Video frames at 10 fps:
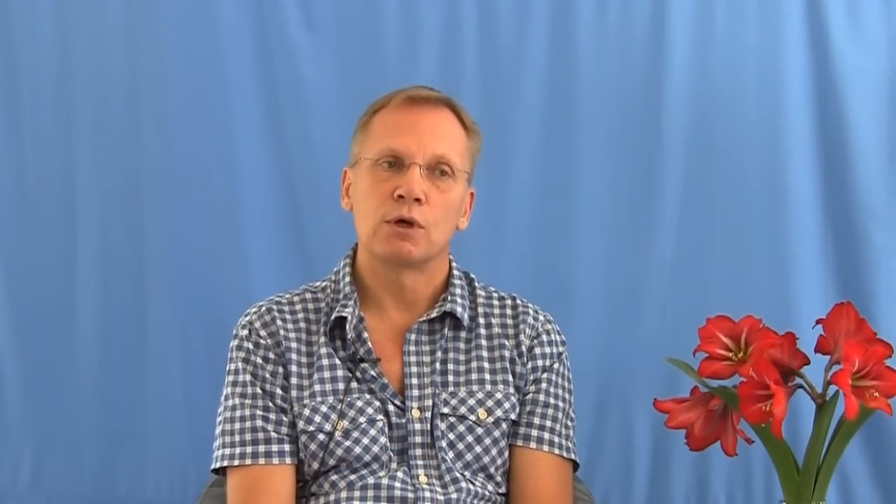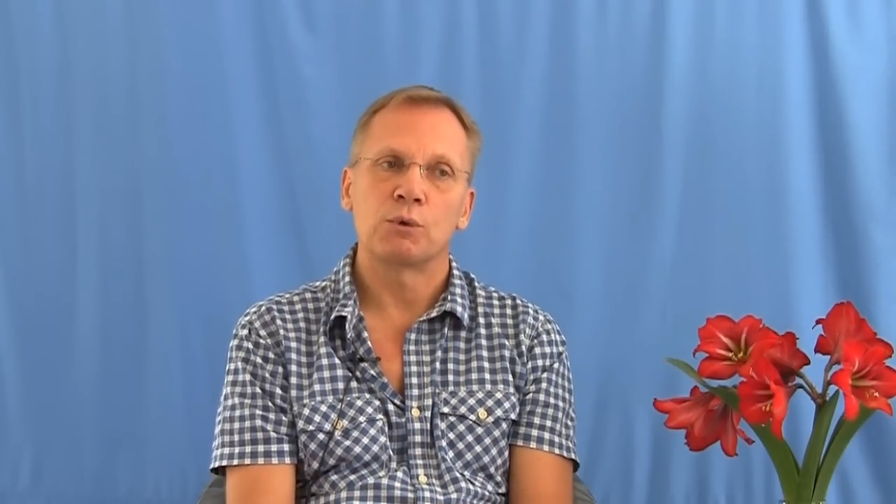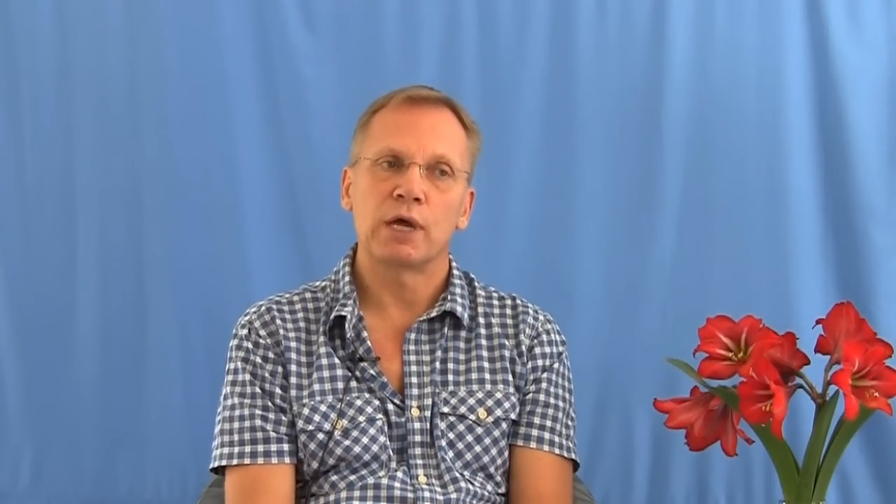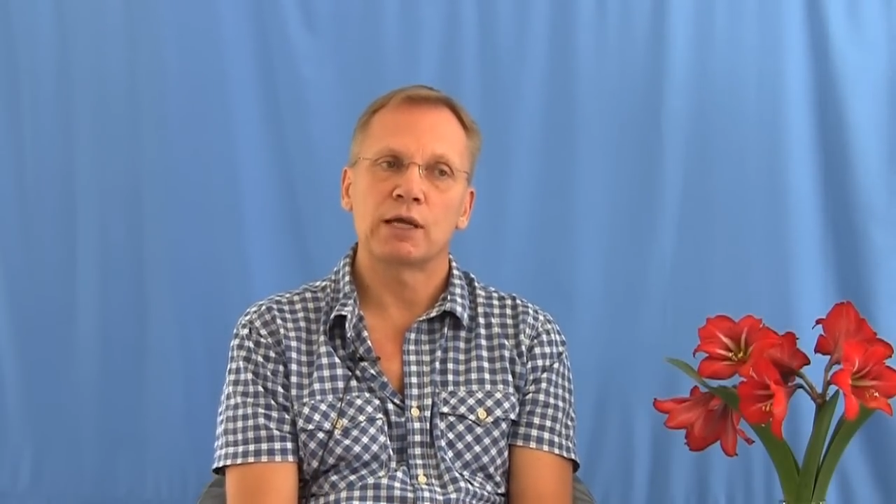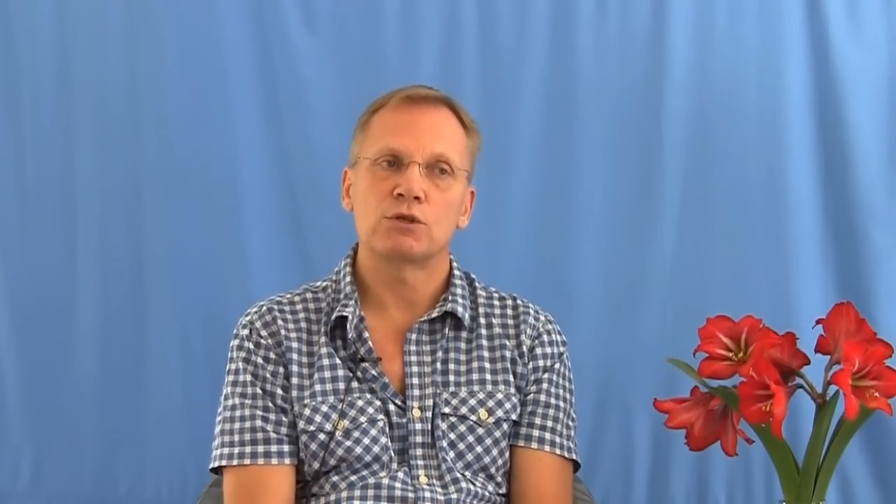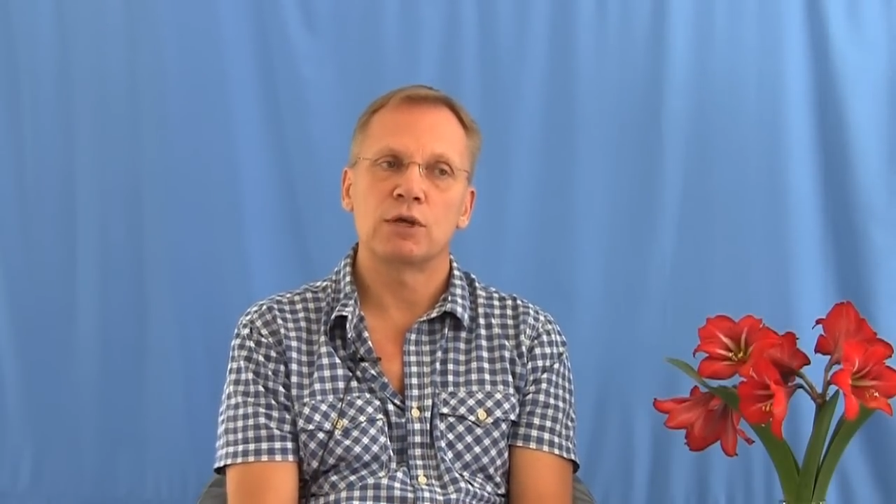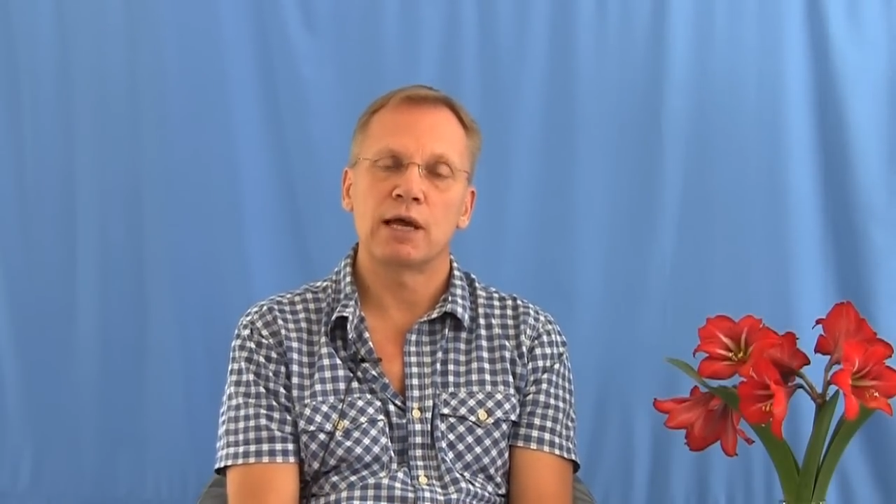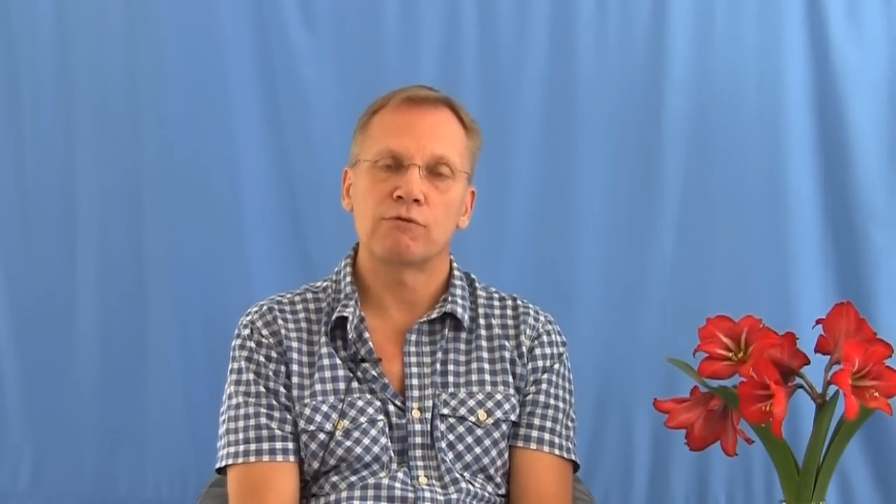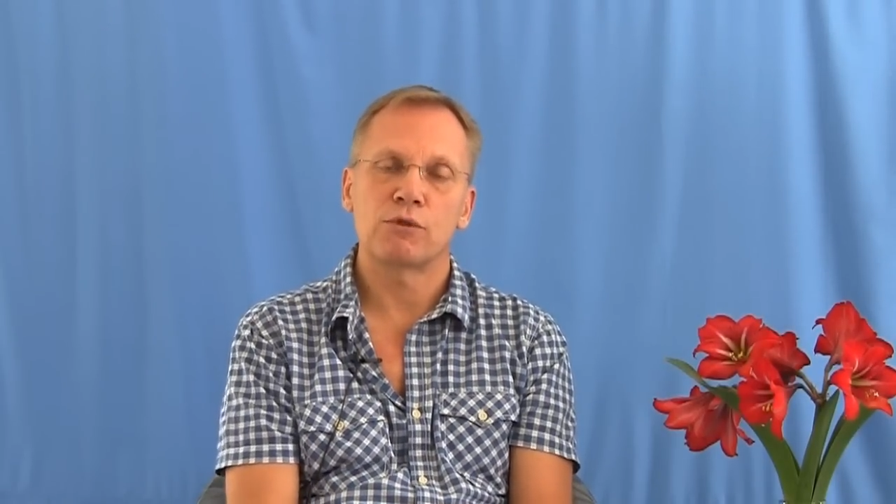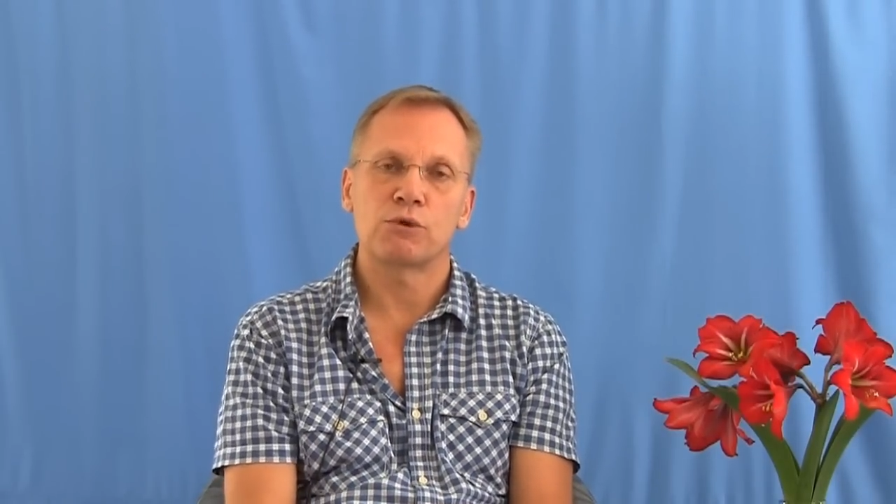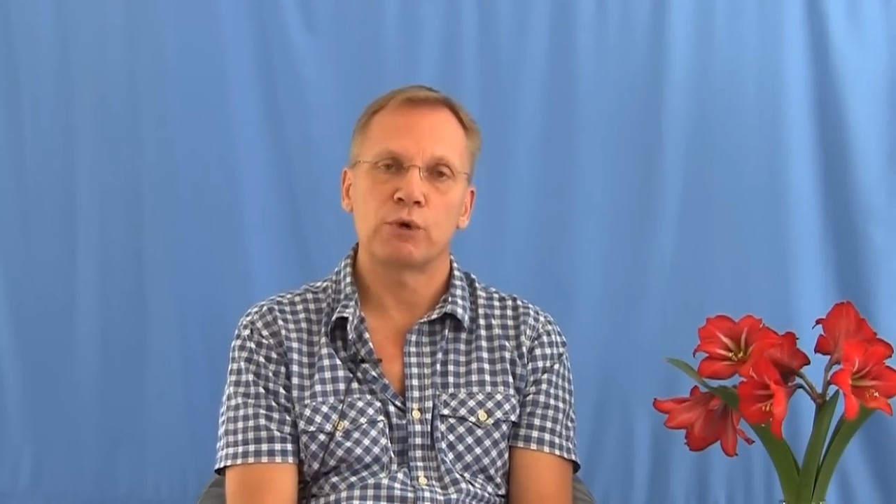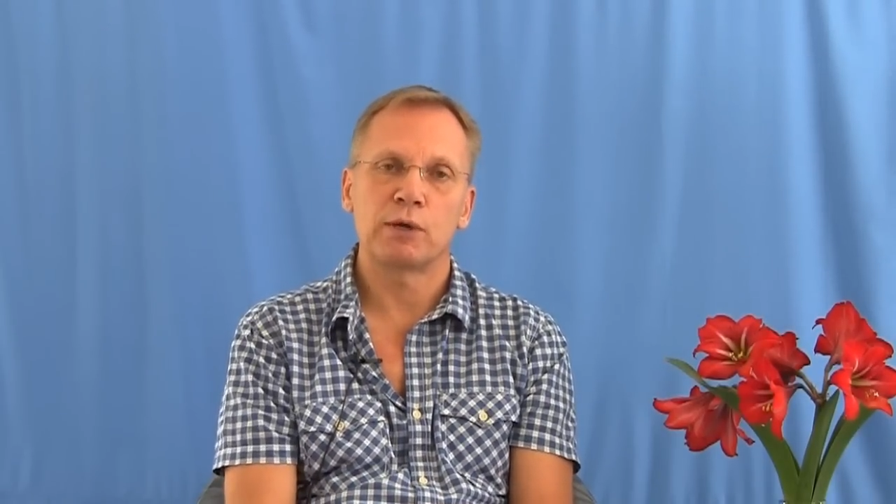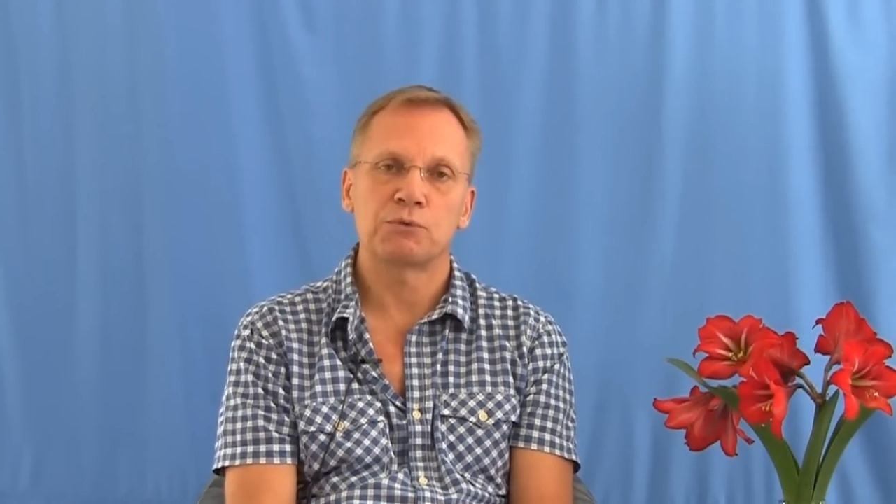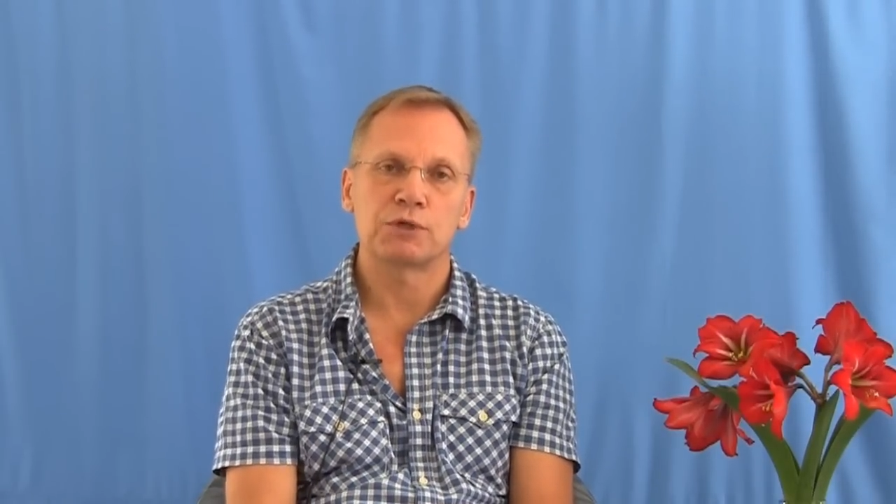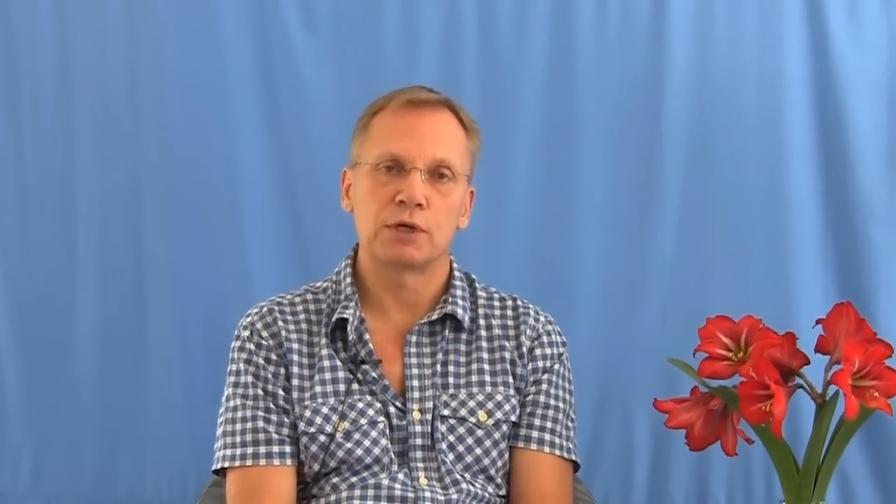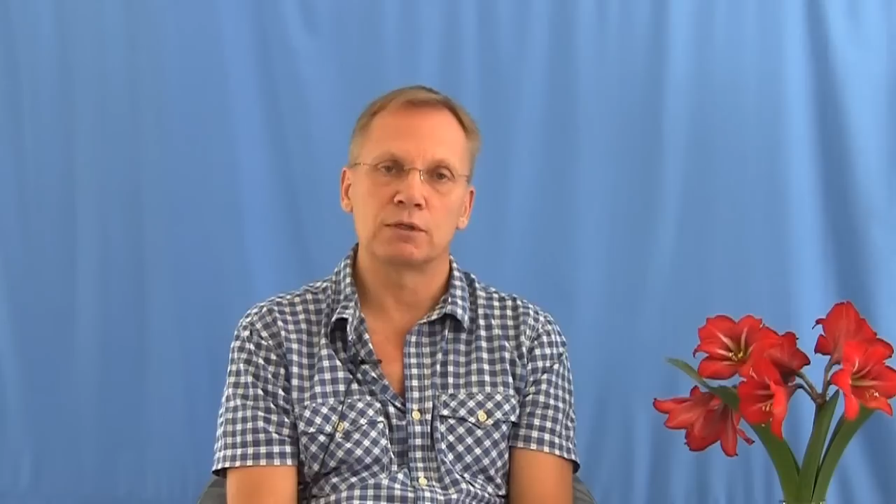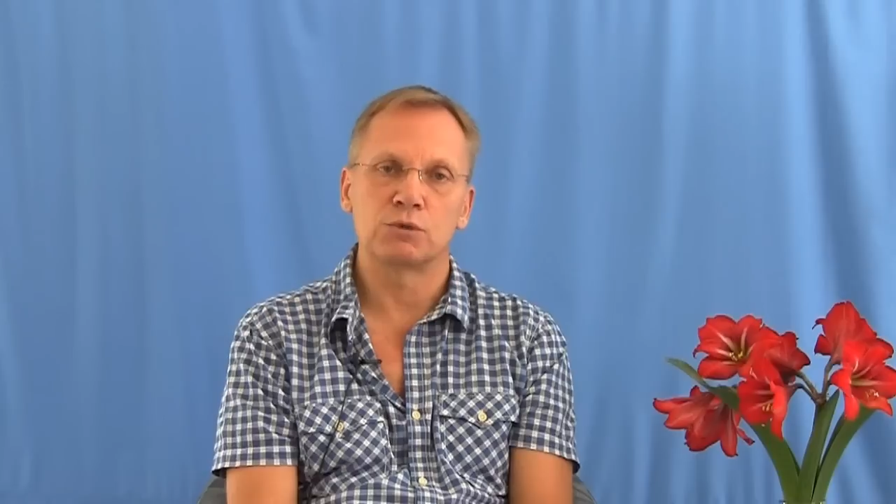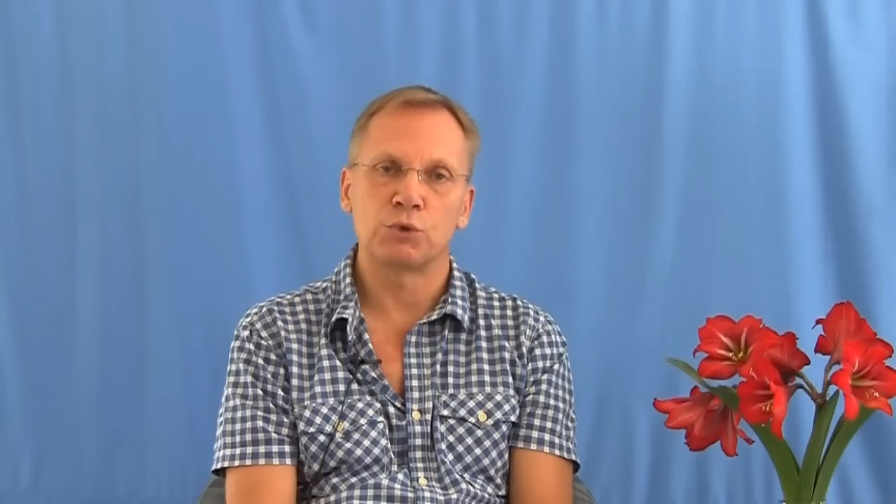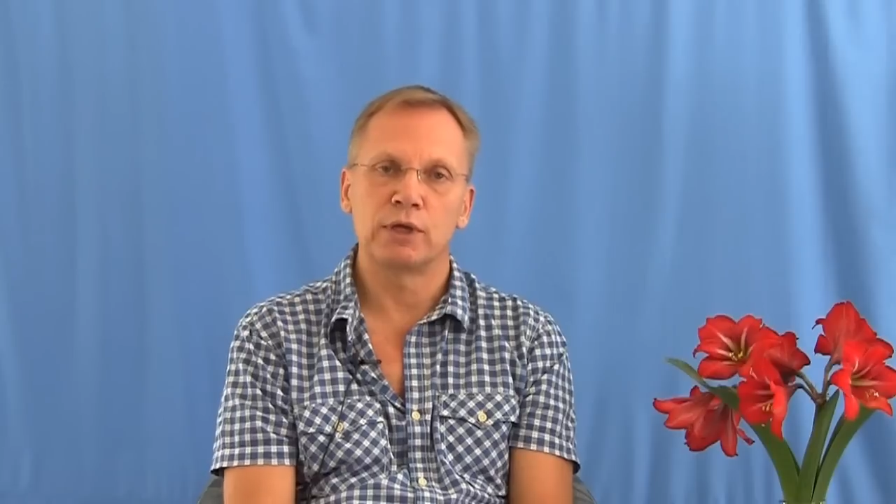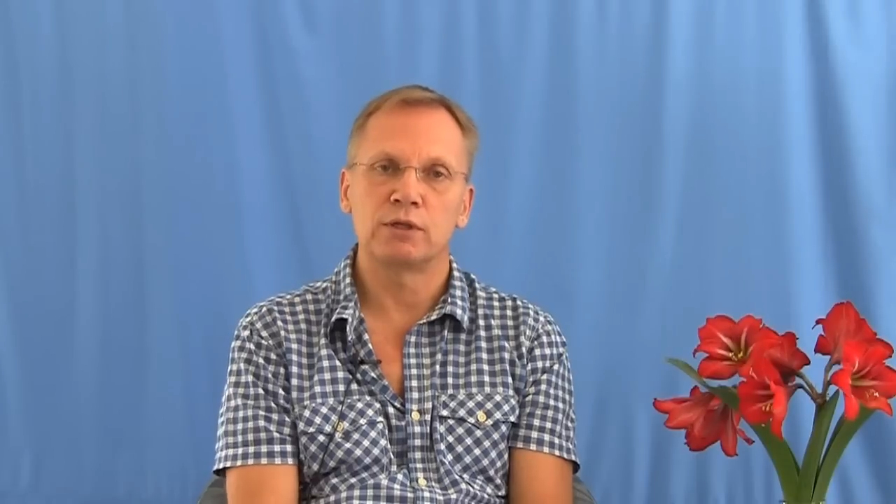we actually have on the website the
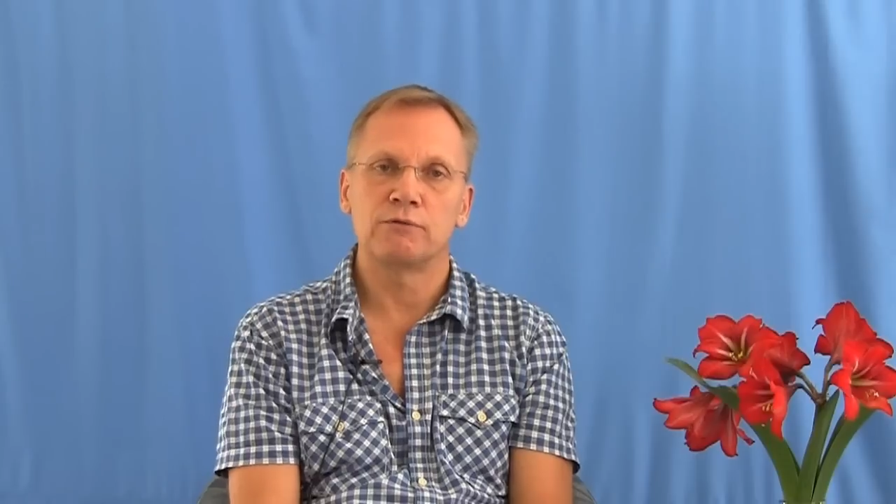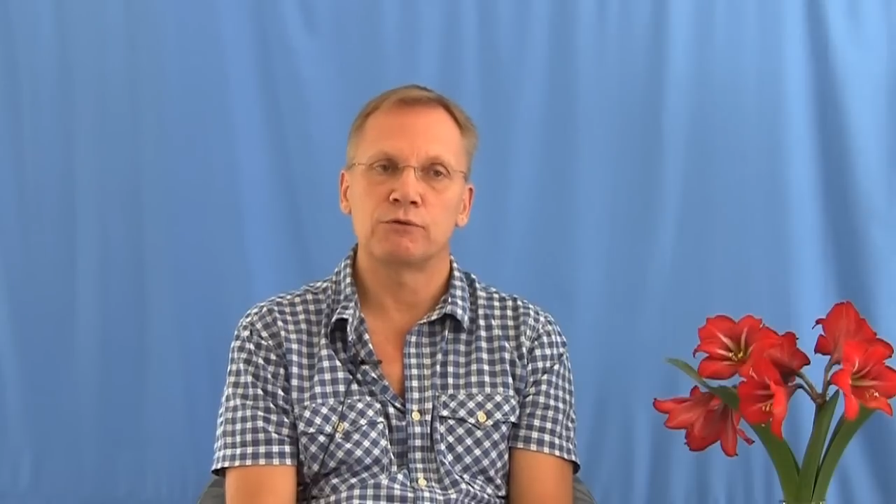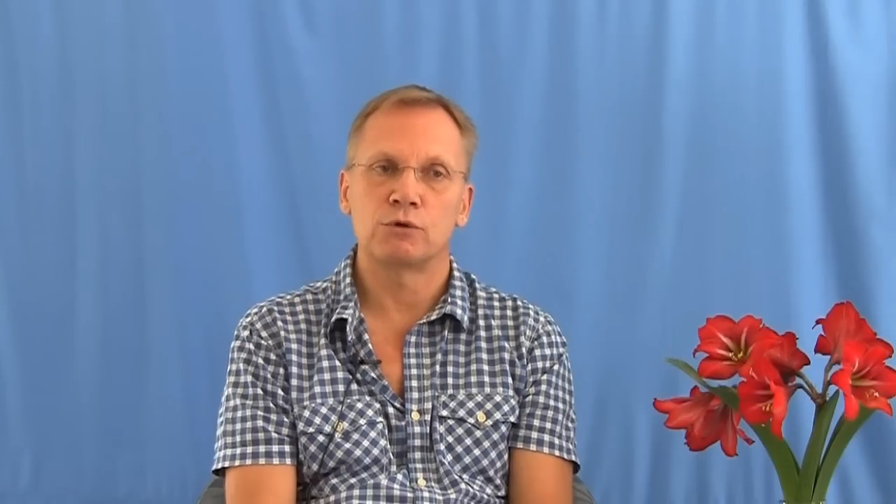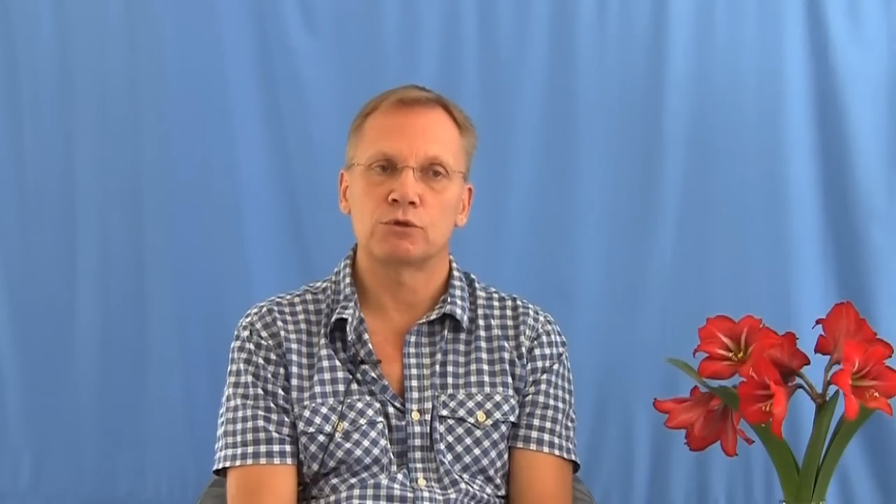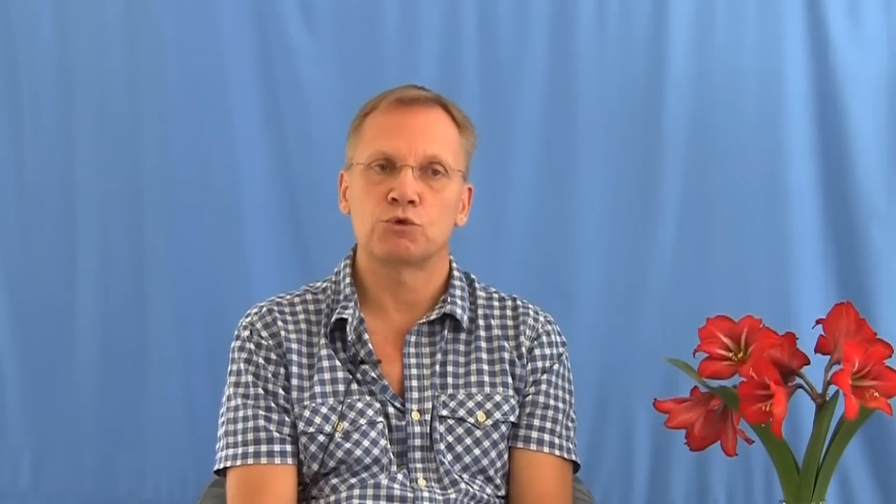24